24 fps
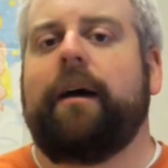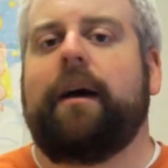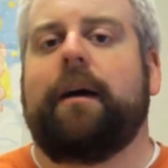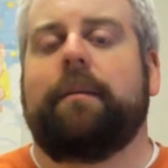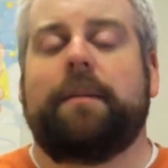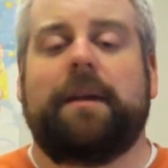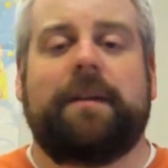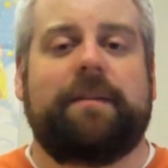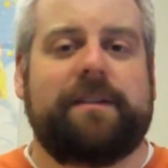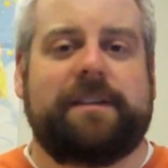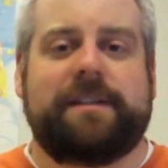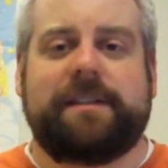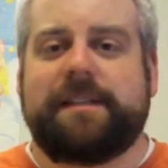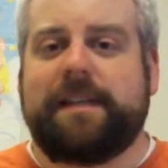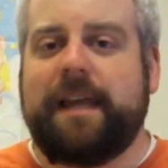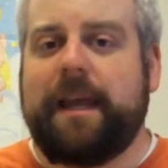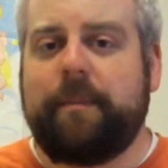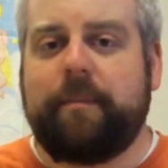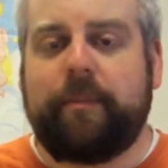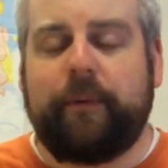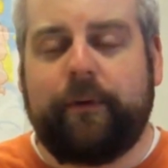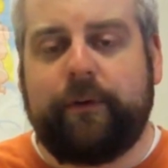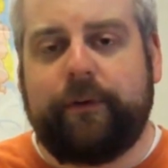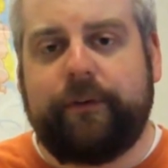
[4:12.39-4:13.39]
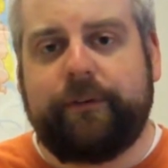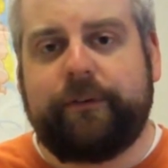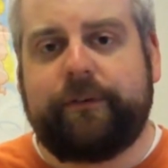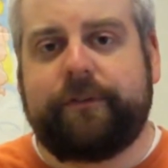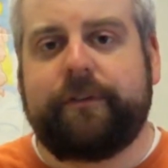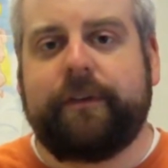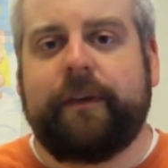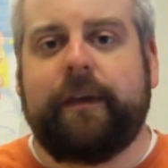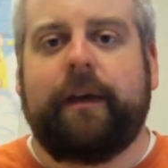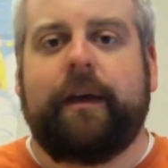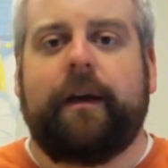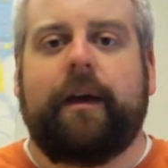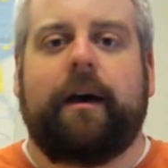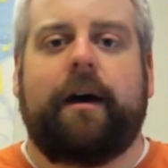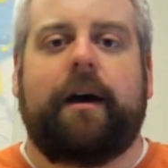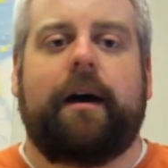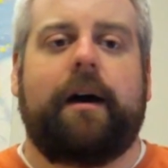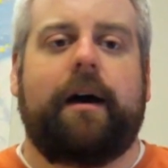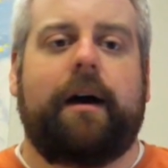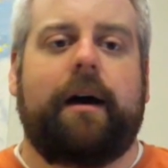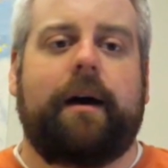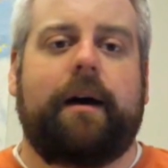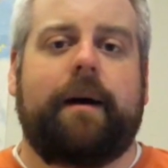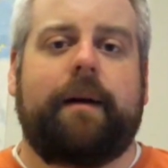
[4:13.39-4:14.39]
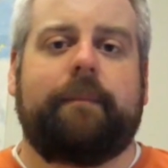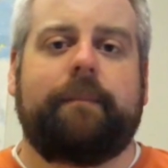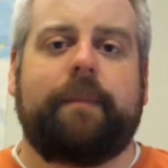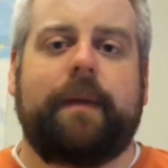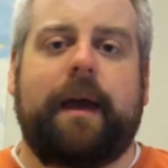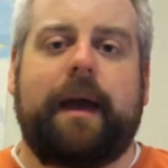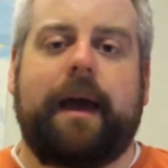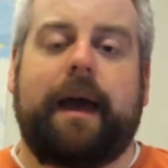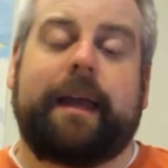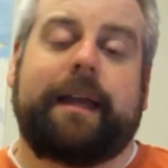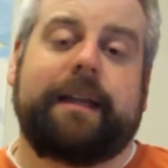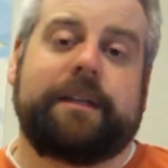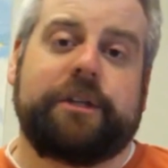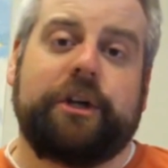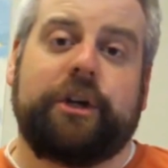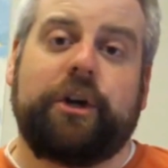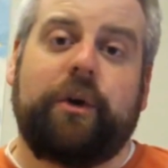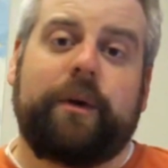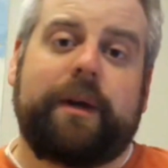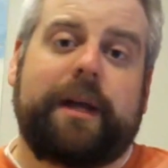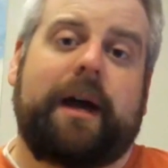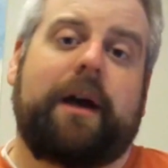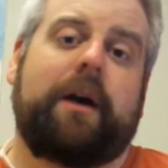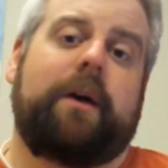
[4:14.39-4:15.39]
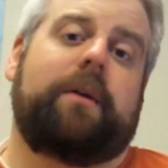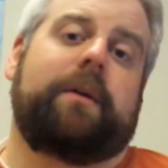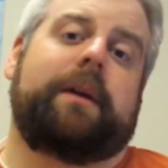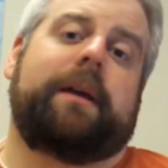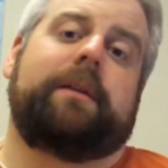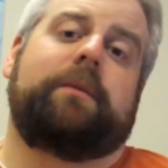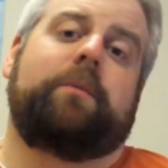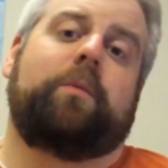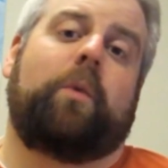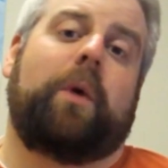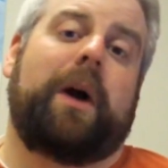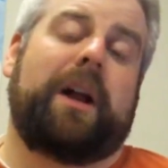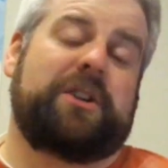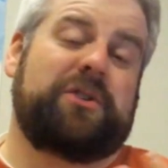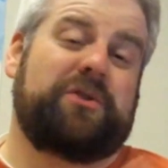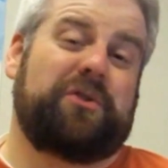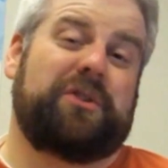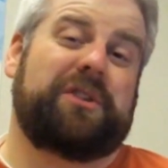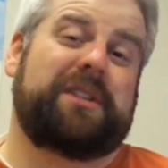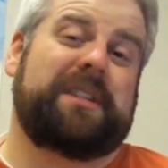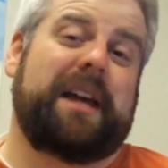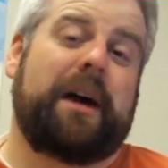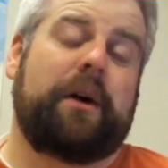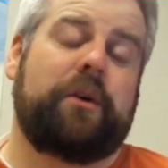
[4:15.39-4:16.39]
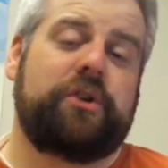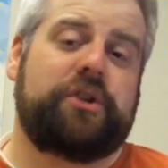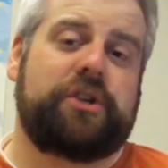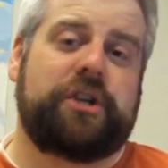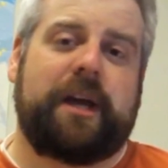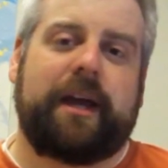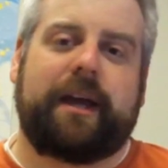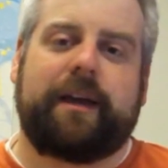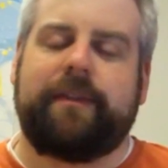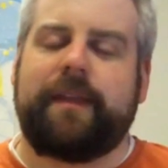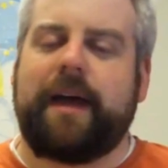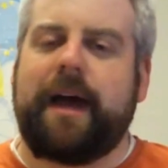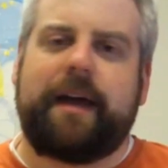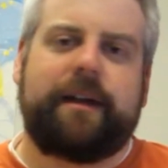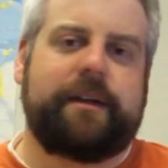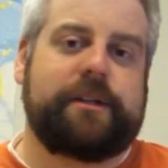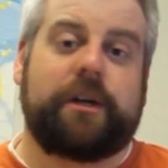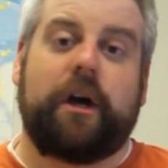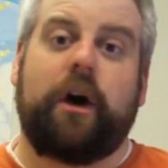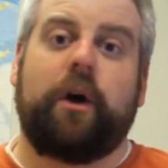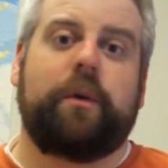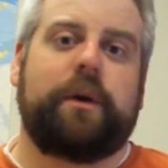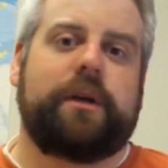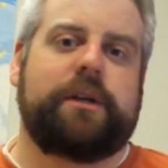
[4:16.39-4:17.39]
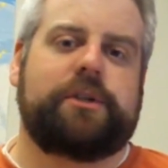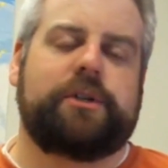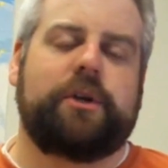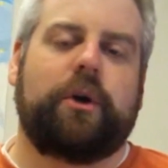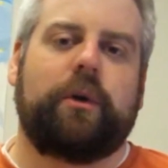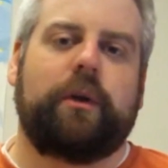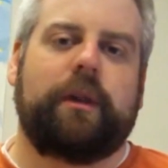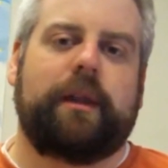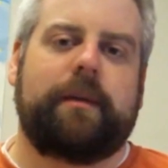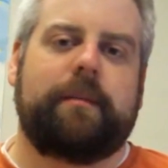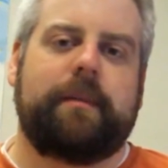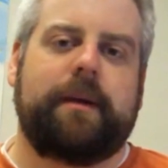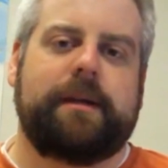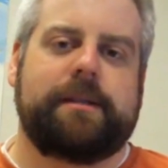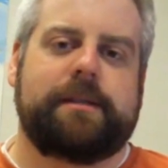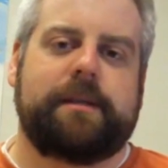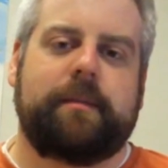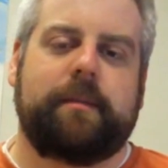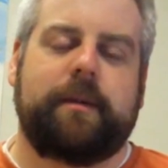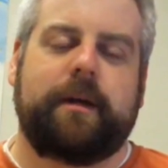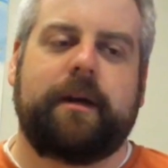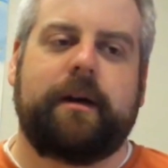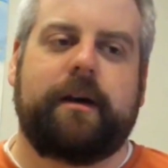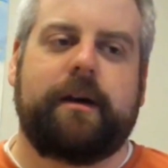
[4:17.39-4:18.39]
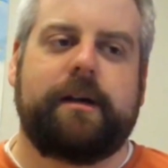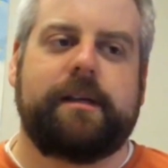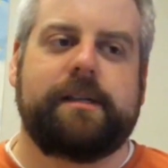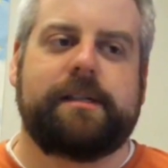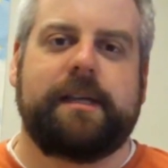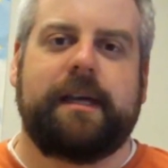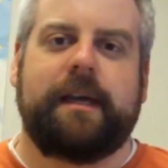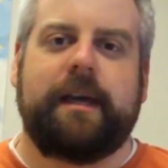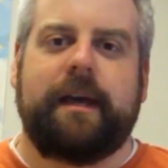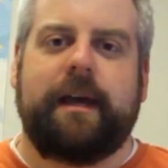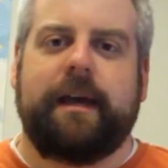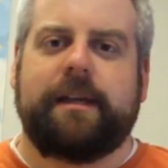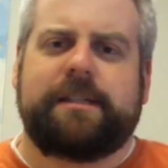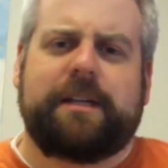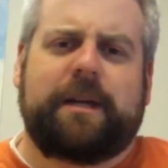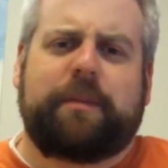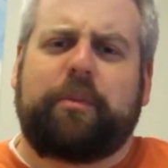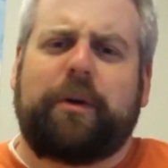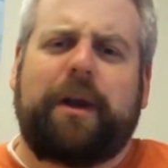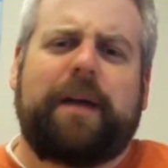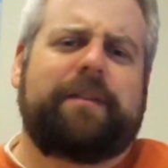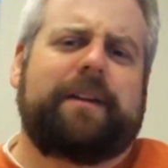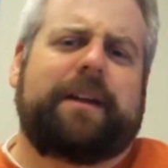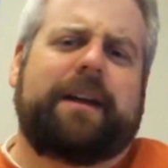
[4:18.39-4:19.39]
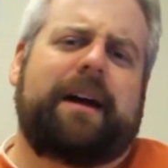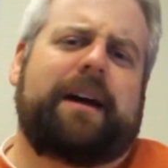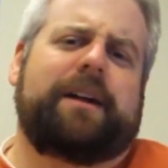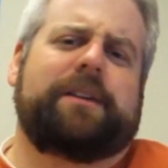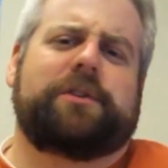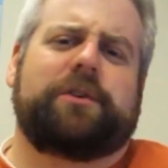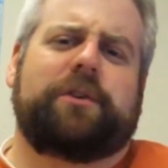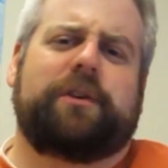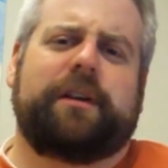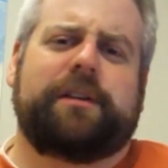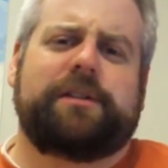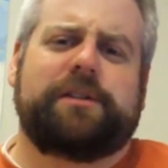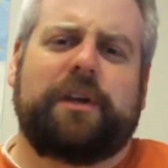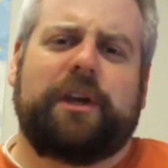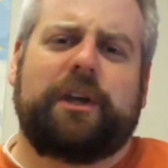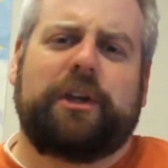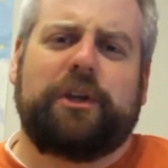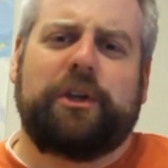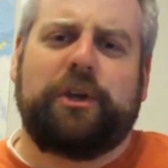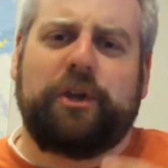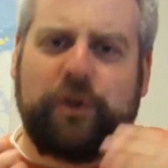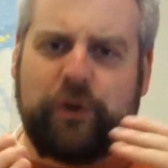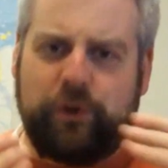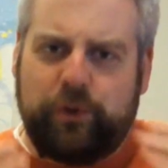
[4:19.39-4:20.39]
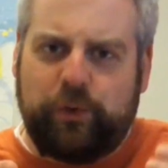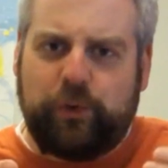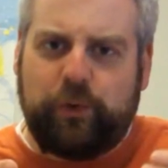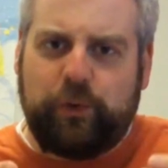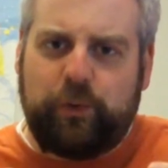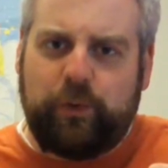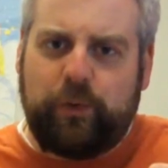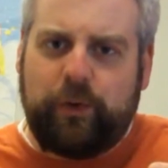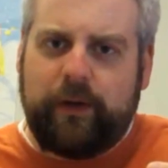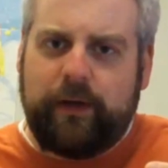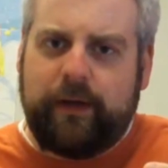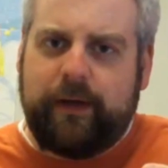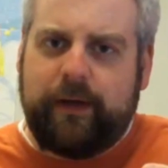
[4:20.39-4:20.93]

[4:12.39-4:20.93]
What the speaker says: Mavis Staples, I get to go down and watch their sound check, and that is always totally amazing because it's like a private concert. It's like you,